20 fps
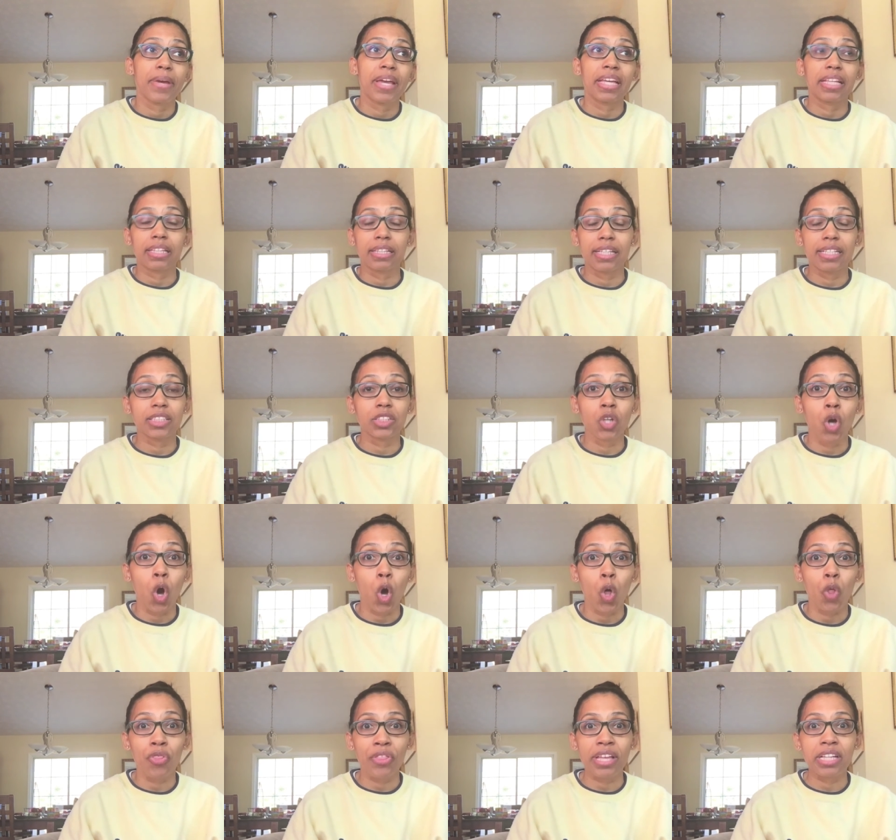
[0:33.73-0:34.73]
It, this
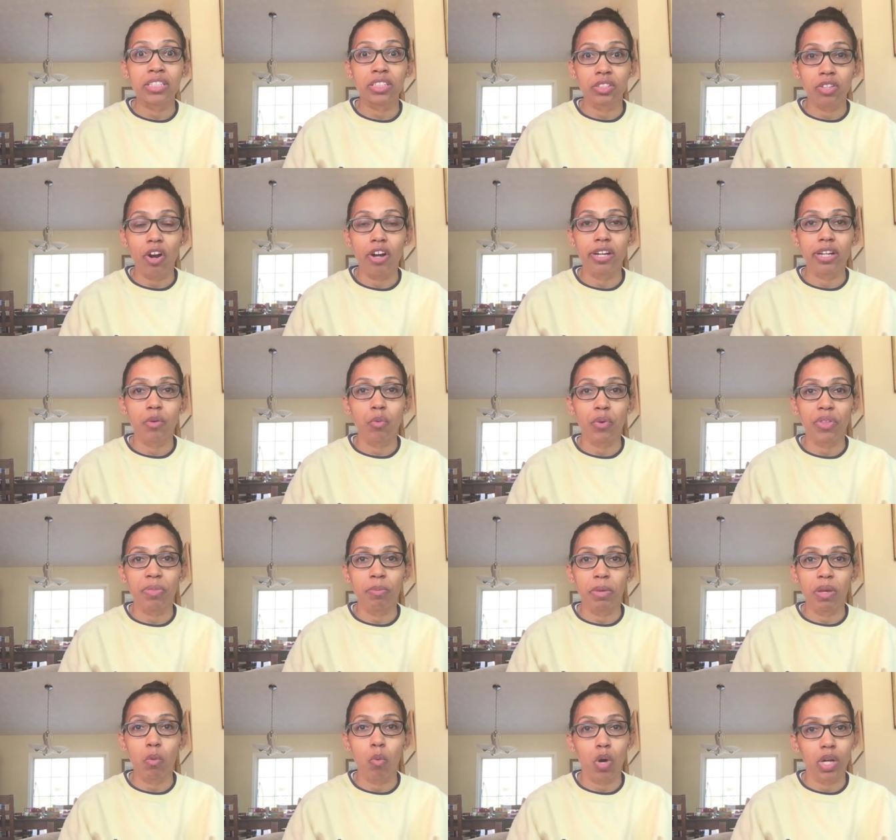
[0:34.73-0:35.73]
whole thing started with
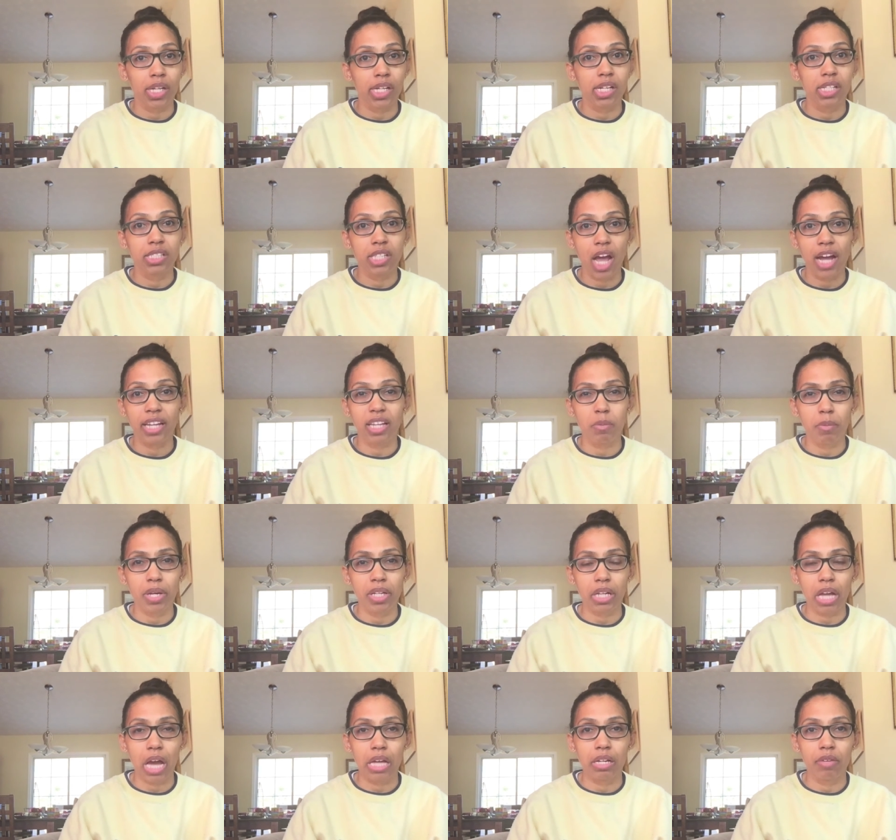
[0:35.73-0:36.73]
me wanting to
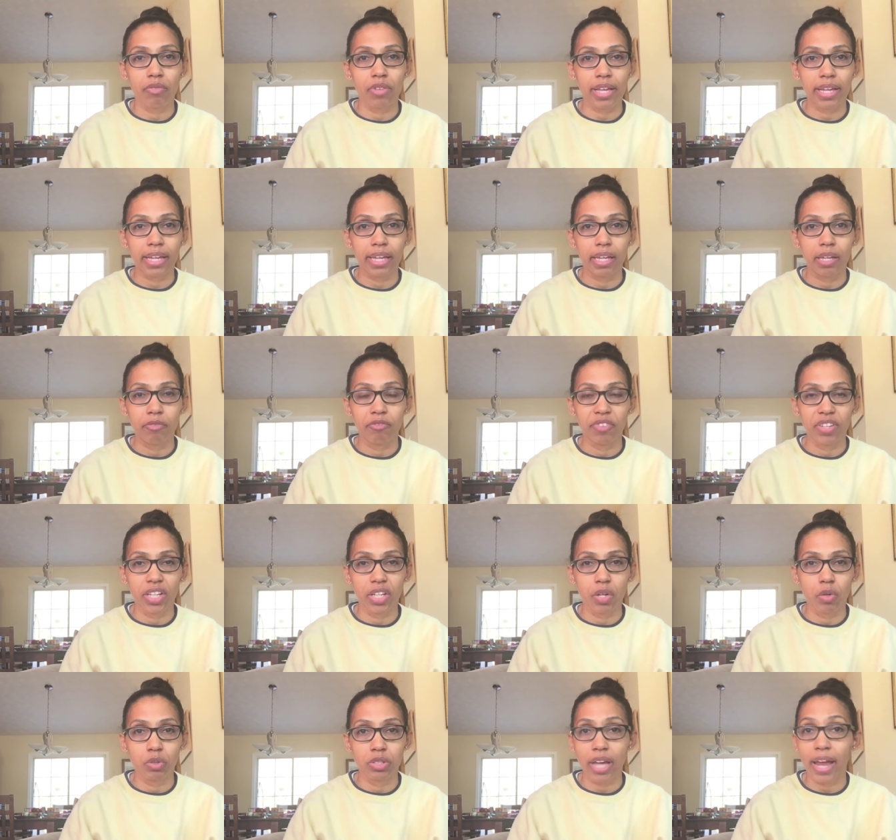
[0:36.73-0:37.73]
document kind of like a
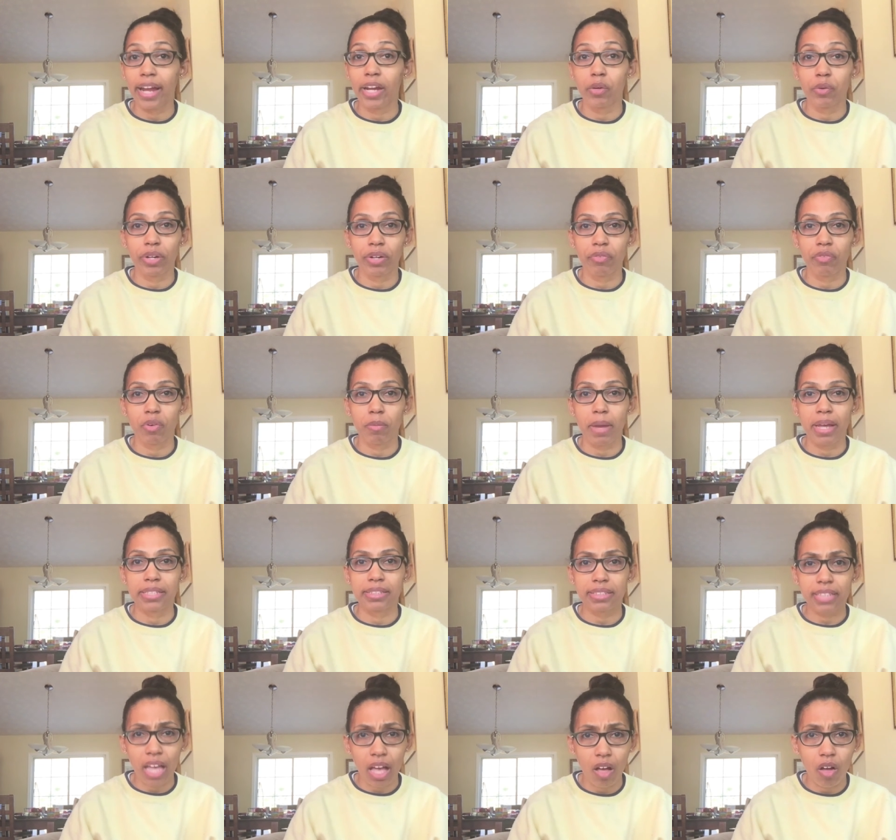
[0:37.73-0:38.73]
video diary for
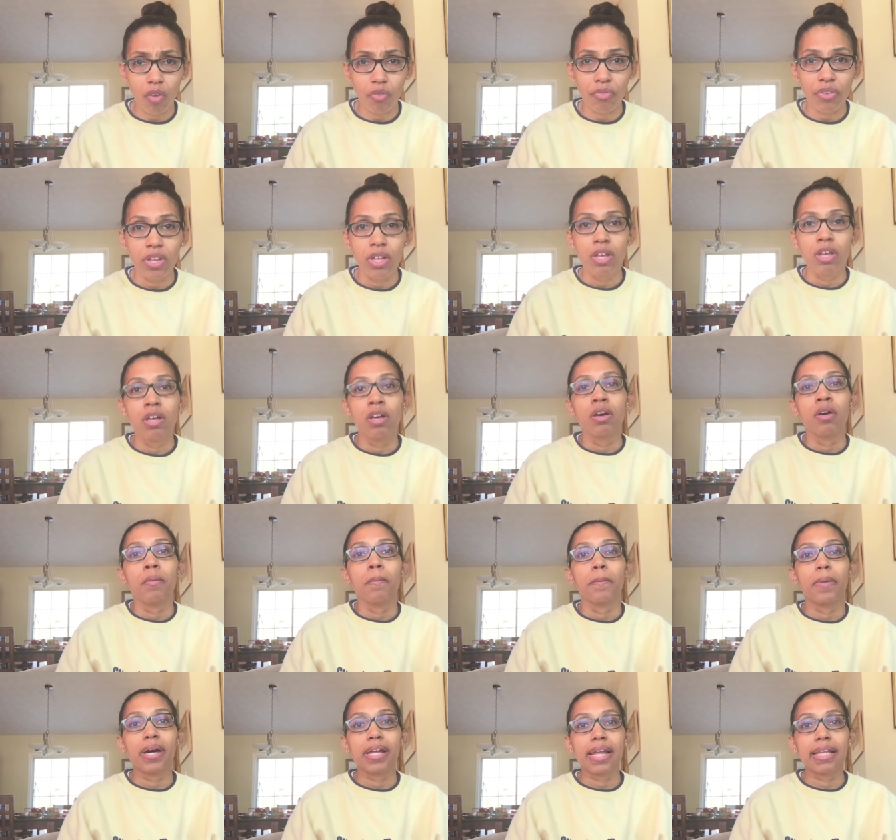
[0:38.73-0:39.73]
myself,
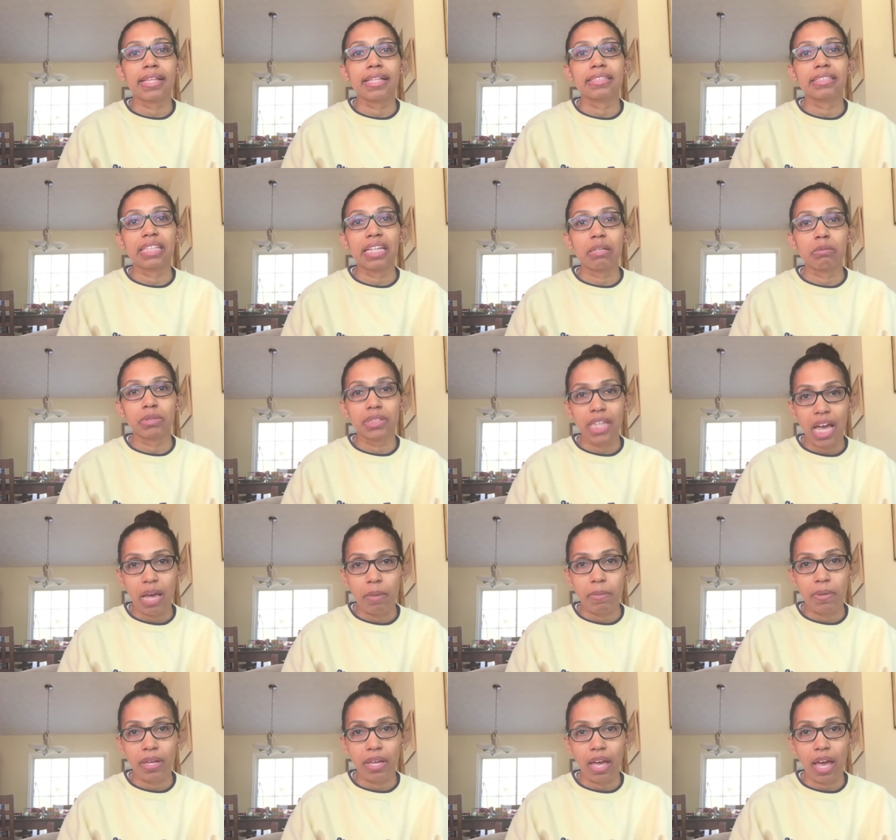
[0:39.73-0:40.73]
but at the same
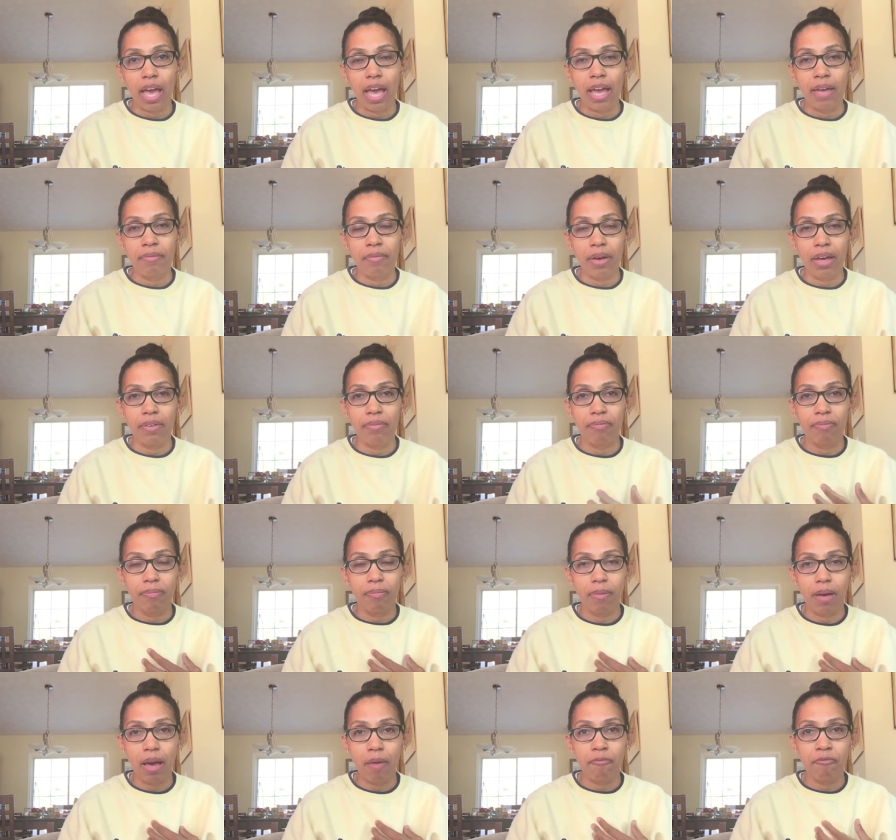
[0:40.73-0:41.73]
time I, I,
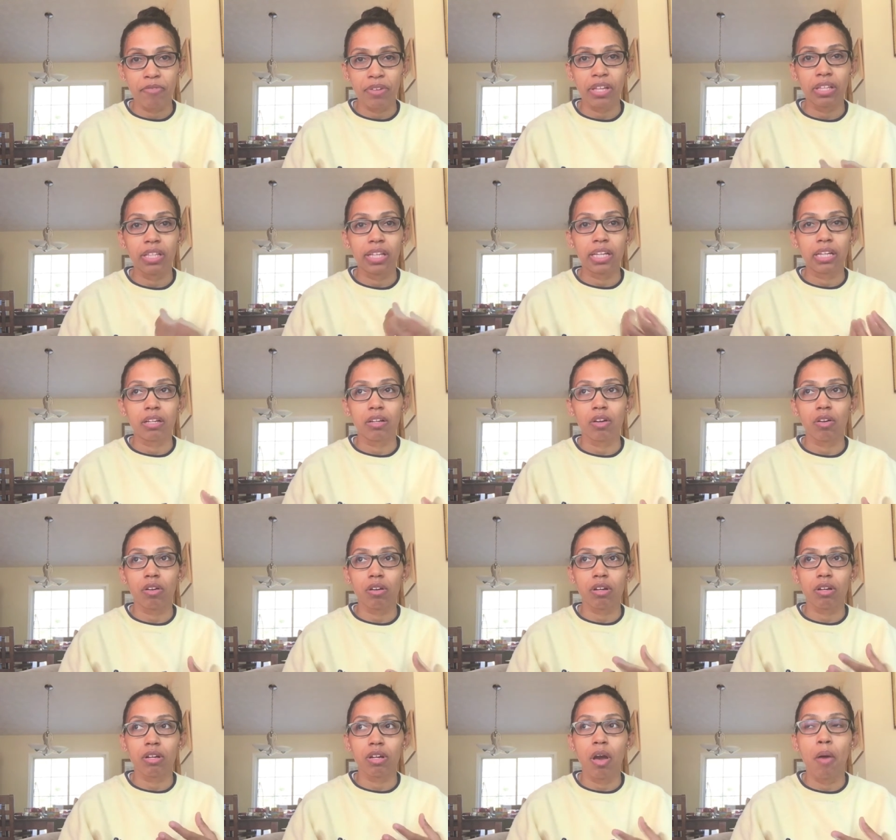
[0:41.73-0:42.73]
I'm feeling
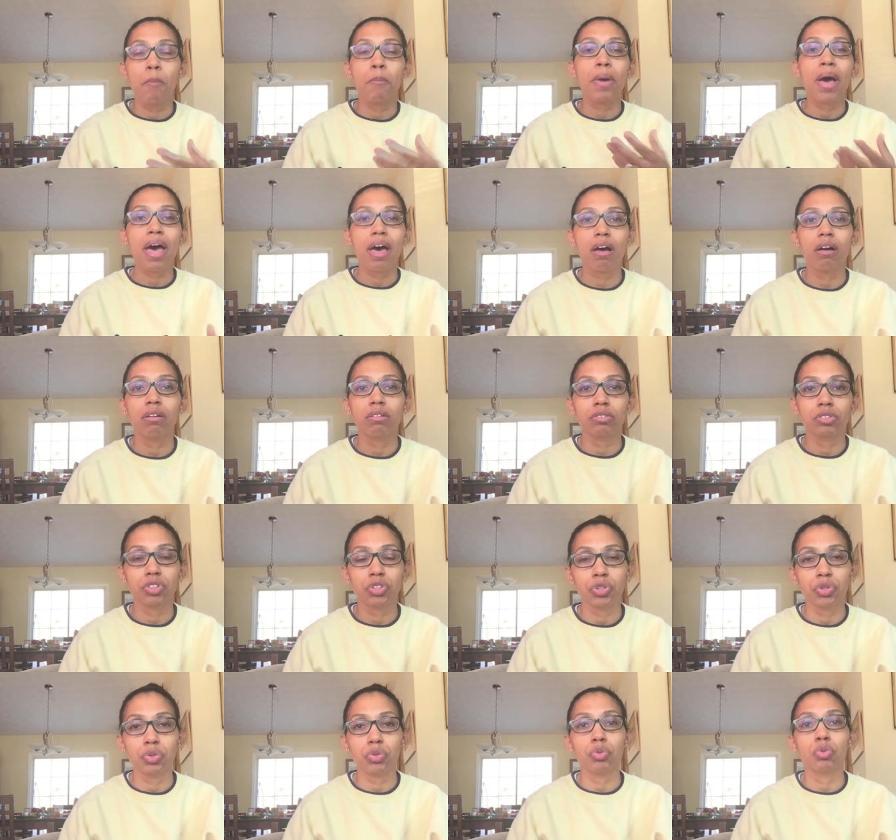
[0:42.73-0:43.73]
compelled
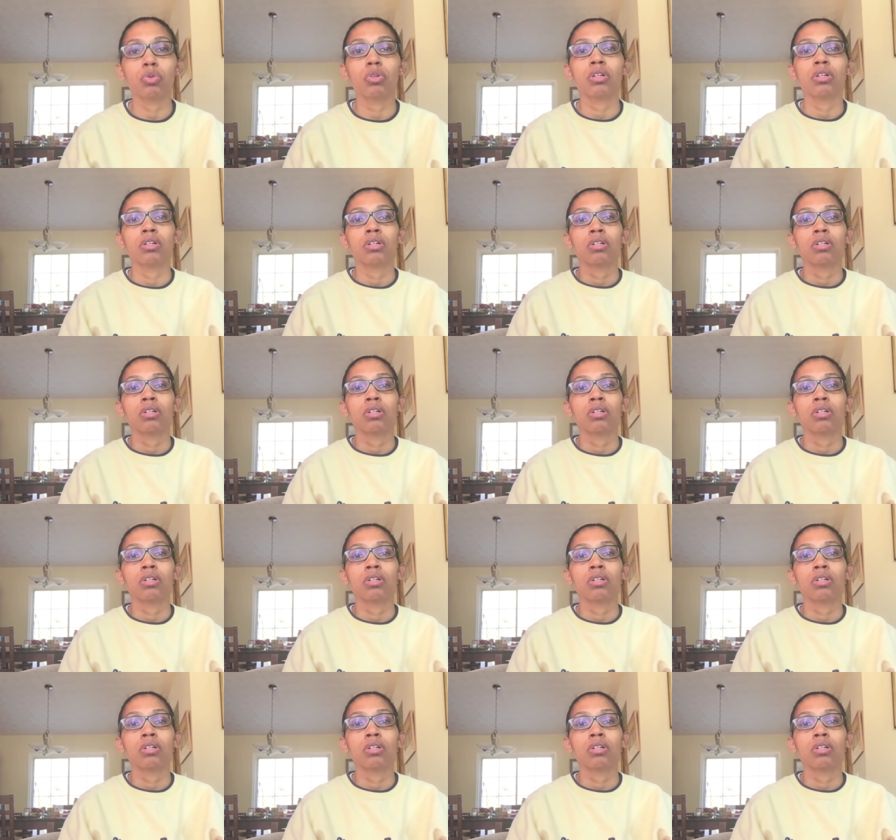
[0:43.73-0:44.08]
to